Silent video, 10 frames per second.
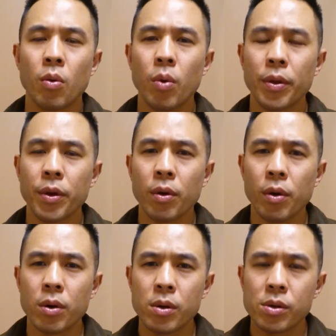Whether
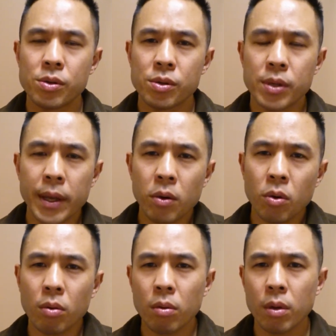you're
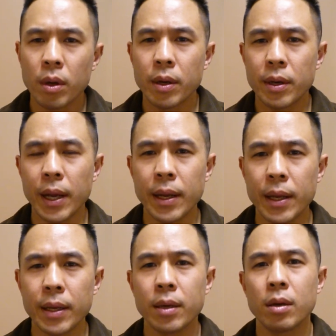single,
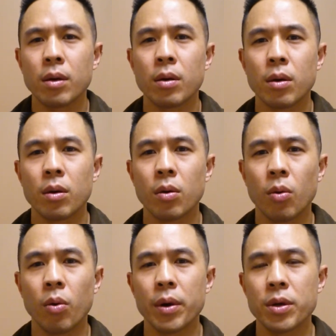dating,
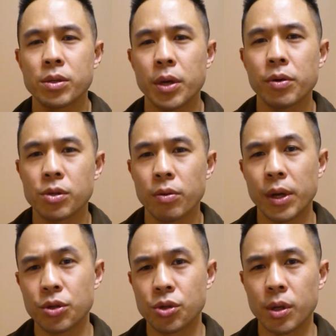or in a serious
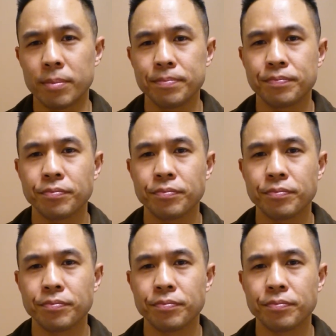relationship,